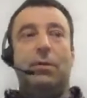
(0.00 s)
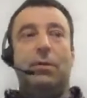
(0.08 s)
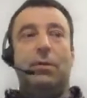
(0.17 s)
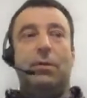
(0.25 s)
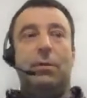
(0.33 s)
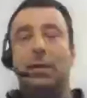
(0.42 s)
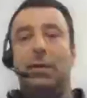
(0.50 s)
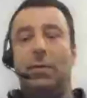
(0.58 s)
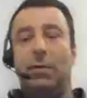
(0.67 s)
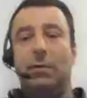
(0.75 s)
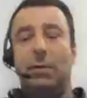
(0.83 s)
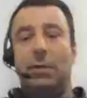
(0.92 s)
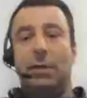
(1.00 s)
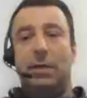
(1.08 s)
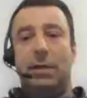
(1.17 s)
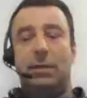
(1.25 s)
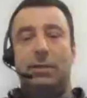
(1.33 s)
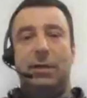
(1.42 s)
that on
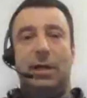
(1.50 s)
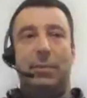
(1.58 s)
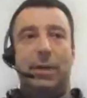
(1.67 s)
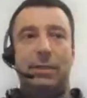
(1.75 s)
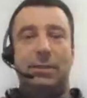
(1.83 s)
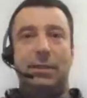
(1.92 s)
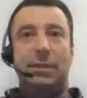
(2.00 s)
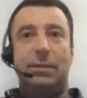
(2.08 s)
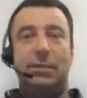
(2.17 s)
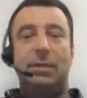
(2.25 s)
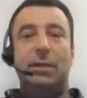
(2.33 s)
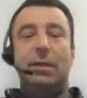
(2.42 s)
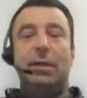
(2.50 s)
the electrical benches